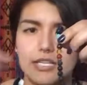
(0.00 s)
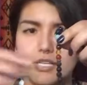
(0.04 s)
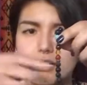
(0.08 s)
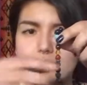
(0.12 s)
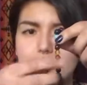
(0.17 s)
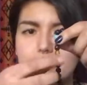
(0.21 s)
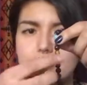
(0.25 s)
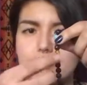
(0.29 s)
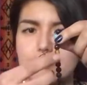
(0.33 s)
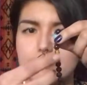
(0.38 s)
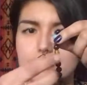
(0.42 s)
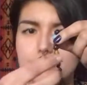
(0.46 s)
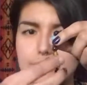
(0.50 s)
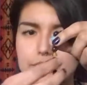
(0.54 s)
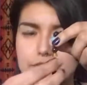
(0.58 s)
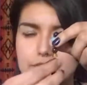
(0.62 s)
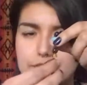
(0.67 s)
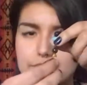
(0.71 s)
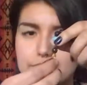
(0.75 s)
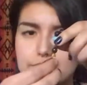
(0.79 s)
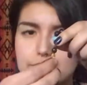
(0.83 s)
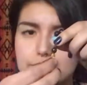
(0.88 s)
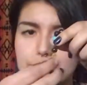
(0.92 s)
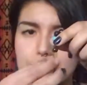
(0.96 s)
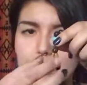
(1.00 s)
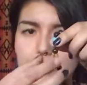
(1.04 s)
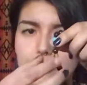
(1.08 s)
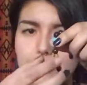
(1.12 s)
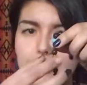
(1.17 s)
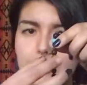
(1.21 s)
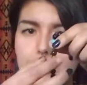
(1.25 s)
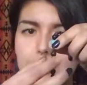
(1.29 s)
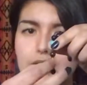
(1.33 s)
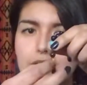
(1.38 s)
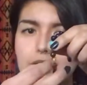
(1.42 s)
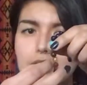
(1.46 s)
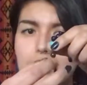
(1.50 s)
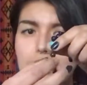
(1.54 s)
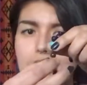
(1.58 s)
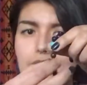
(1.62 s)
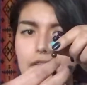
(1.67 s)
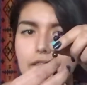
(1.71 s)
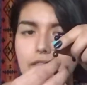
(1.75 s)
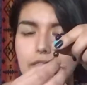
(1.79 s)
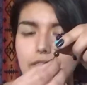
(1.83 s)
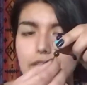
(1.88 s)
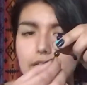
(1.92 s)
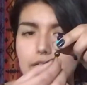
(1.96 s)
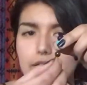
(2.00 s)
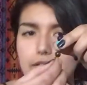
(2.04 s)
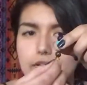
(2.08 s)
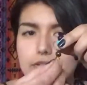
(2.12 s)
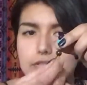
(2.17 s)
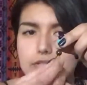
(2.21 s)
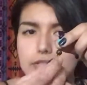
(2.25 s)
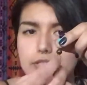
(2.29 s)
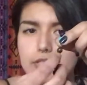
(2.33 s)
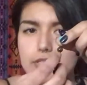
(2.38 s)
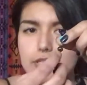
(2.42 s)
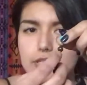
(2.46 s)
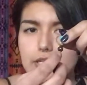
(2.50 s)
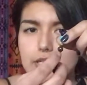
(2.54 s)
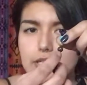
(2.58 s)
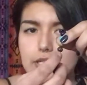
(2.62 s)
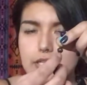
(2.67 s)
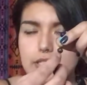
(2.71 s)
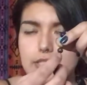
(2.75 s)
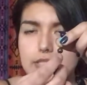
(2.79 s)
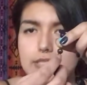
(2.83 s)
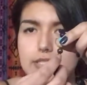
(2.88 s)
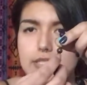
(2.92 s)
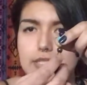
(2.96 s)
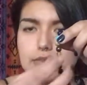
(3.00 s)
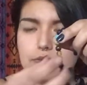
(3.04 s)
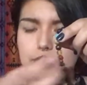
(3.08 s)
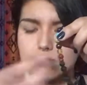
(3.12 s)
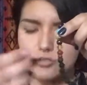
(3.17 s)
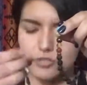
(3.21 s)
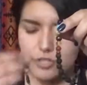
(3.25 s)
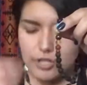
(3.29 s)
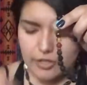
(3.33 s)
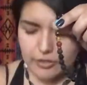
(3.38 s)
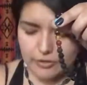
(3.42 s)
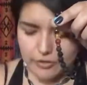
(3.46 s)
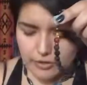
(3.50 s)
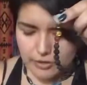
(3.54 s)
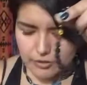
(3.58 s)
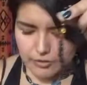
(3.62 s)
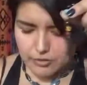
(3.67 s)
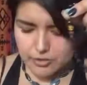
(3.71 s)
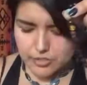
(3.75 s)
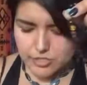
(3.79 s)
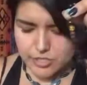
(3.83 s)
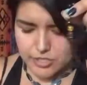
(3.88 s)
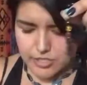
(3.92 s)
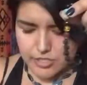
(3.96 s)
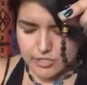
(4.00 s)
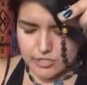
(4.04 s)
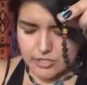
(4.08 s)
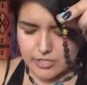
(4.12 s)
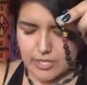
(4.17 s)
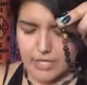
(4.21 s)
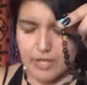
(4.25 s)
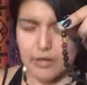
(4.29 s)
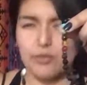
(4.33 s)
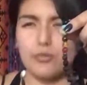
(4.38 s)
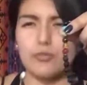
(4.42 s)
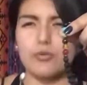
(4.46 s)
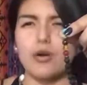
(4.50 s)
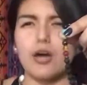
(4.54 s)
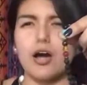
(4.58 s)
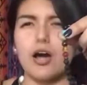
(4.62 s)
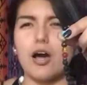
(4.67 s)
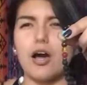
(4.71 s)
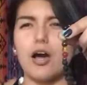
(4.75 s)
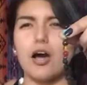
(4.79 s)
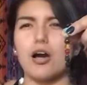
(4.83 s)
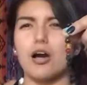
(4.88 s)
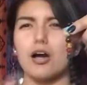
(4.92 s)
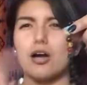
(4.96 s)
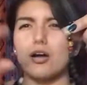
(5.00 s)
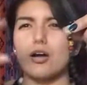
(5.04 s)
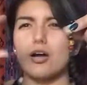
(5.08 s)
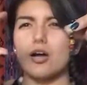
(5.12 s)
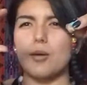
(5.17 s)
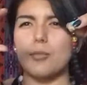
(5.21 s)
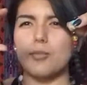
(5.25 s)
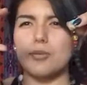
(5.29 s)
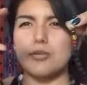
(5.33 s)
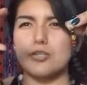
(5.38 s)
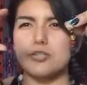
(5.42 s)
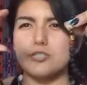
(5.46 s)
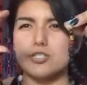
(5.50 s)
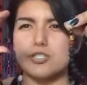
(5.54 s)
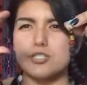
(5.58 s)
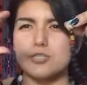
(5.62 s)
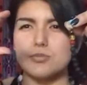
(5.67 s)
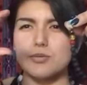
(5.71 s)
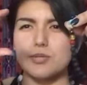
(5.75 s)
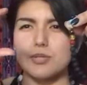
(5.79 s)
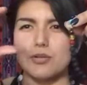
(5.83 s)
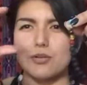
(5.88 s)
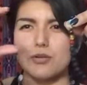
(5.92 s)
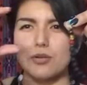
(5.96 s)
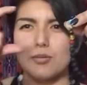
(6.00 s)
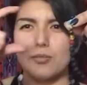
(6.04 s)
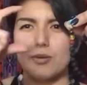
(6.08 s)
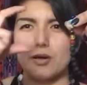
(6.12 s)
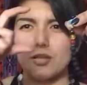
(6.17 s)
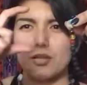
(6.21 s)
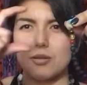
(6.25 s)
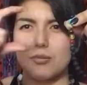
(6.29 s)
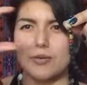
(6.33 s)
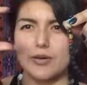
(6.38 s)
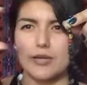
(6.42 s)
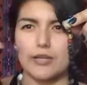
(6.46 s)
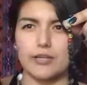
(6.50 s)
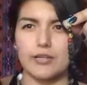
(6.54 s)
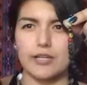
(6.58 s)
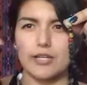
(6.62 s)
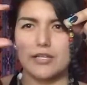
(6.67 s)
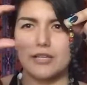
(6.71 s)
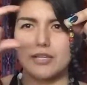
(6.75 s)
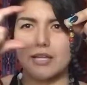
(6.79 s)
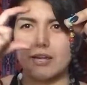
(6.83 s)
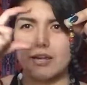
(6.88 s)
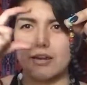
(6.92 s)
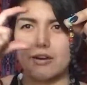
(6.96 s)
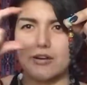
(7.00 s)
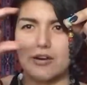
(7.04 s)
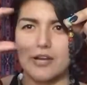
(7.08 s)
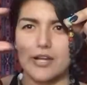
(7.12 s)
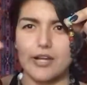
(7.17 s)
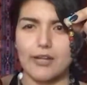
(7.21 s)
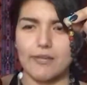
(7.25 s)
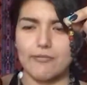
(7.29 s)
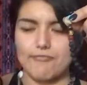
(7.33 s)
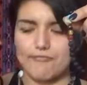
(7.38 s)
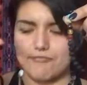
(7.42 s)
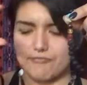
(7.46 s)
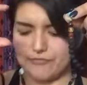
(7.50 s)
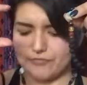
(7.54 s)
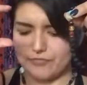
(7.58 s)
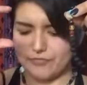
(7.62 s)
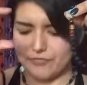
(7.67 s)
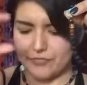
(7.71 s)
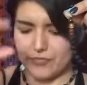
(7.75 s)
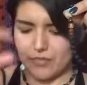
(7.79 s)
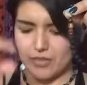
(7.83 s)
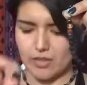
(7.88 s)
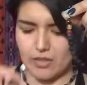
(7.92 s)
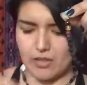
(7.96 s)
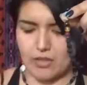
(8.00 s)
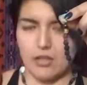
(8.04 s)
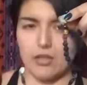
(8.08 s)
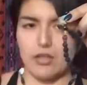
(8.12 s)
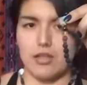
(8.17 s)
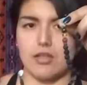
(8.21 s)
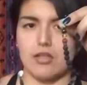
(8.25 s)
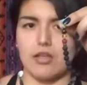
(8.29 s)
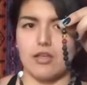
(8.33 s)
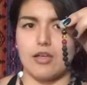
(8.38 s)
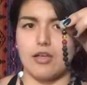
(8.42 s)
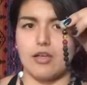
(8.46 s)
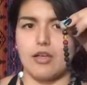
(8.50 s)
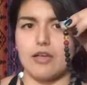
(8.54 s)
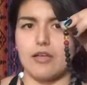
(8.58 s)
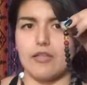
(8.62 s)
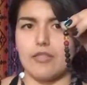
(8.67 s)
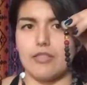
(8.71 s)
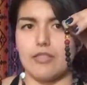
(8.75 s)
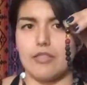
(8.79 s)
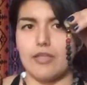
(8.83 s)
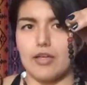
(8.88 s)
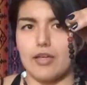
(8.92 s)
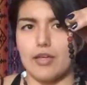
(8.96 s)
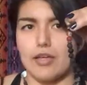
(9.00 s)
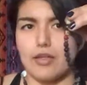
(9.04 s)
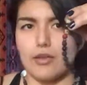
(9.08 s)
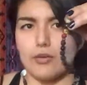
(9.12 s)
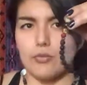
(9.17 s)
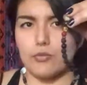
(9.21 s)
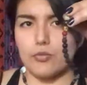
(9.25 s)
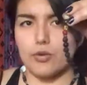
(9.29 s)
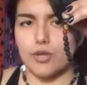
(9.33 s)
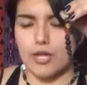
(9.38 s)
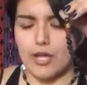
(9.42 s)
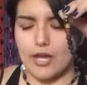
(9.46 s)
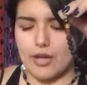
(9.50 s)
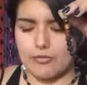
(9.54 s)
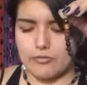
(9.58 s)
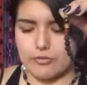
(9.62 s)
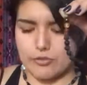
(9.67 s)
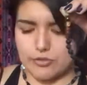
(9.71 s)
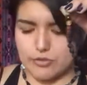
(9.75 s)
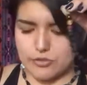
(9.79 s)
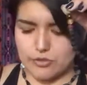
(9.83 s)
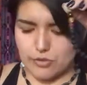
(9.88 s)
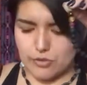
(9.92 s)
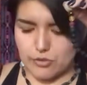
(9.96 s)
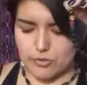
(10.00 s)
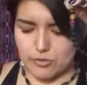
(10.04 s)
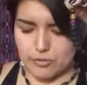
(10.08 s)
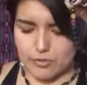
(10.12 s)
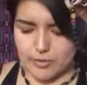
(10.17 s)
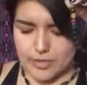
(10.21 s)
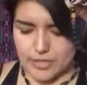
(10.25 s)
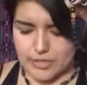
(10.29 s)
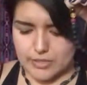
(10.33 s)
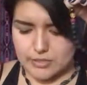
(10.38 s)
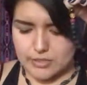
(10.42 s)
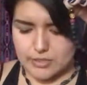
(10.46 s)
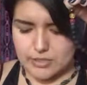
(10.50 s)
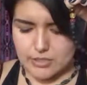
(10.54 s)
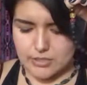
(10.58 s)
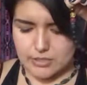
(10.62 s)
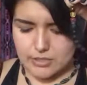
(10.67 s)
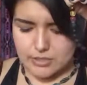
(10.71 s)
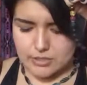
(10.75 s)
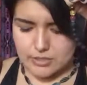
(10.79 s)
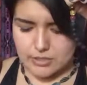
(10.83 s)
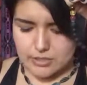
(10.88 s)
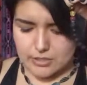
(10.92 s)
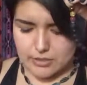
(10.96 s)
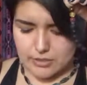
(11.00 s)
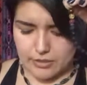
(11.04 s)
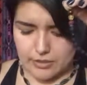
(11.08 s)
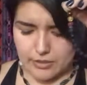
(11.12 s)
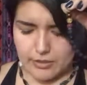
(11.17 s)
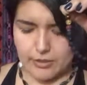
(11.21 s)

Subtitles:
that later. There's your root chakra. There's the sacral chakra, which is like a couple inches below your belly button, like that area. And then we have your solar plexus,